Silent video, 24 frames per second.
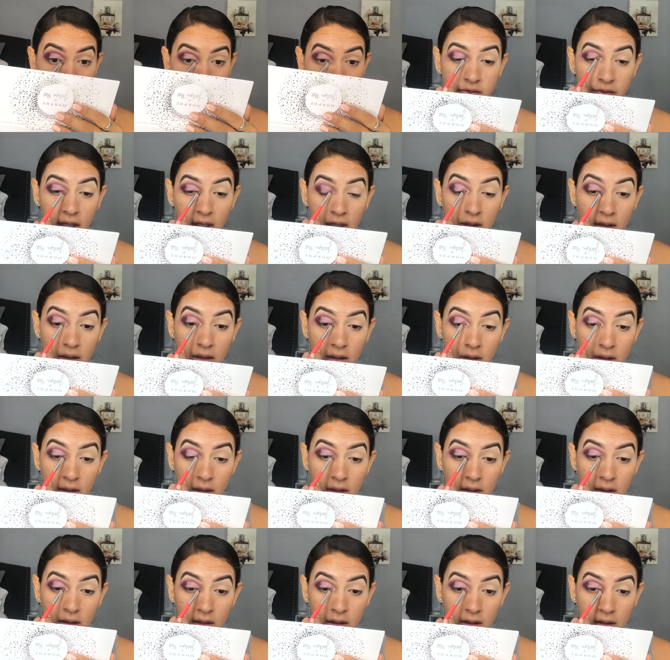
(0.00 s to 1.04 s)

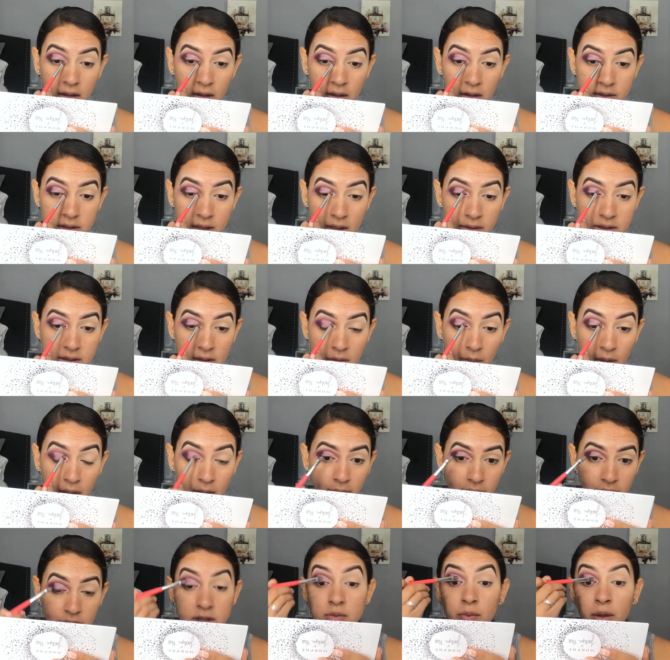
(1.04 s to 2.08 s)

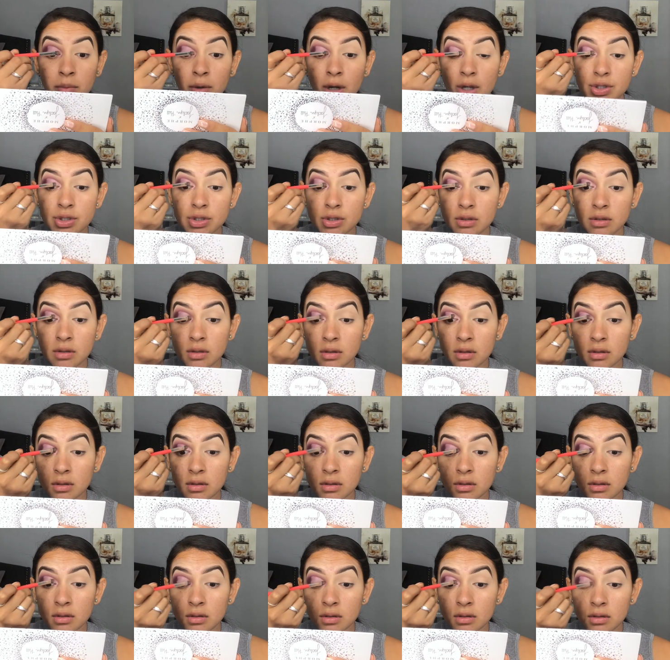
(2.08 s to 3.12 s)

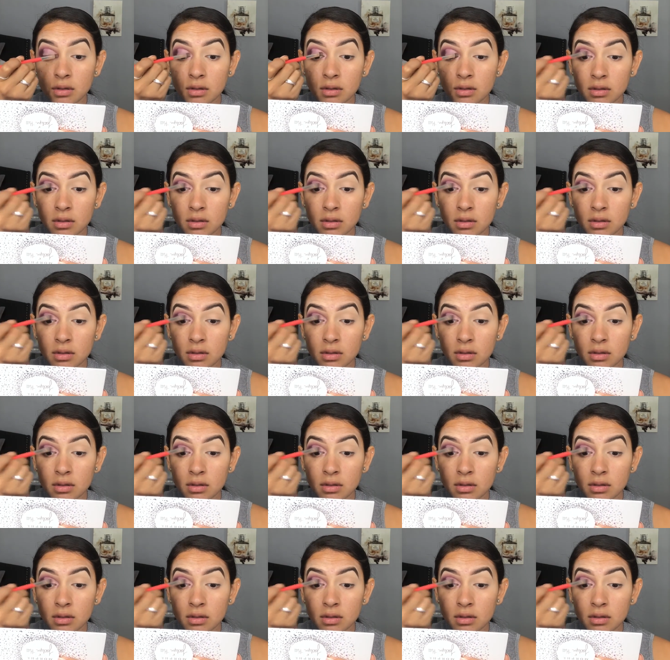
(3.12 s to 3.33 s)
Nobody speaks.